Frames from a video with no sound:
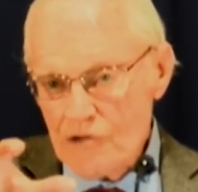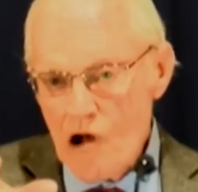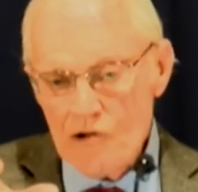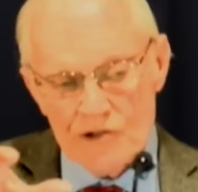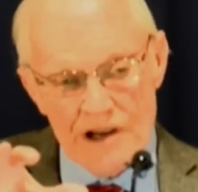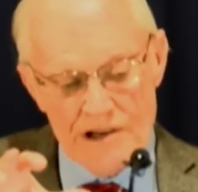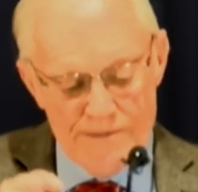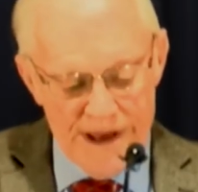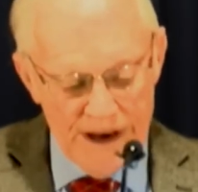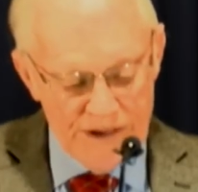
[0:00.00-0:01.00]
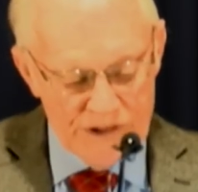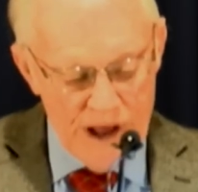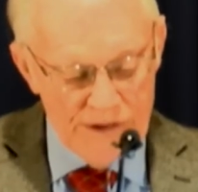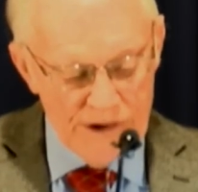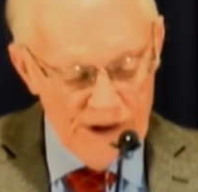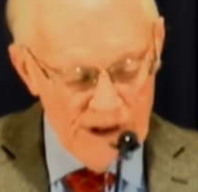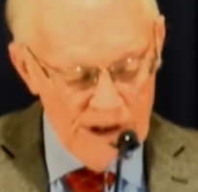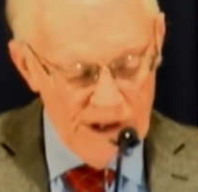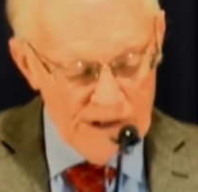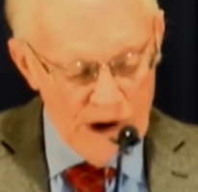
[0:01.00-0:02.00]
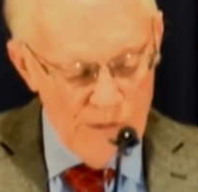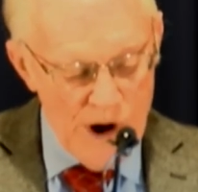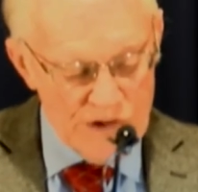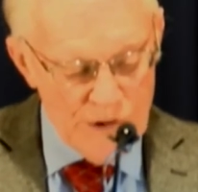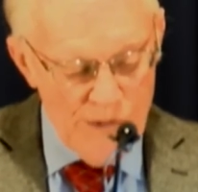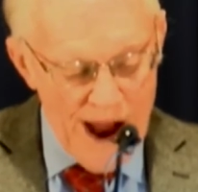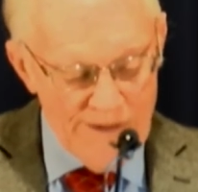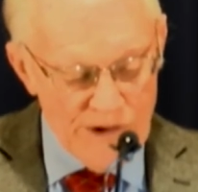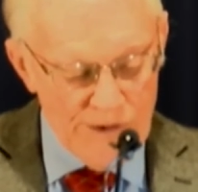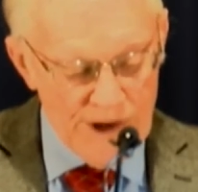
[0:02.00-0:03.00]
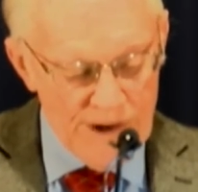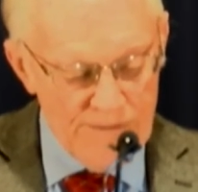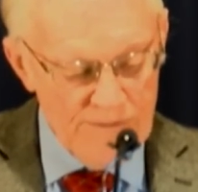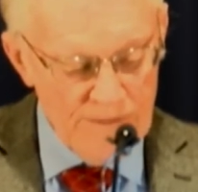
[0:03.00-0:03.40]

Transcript: are all trying to beat each other. There was a rivalry.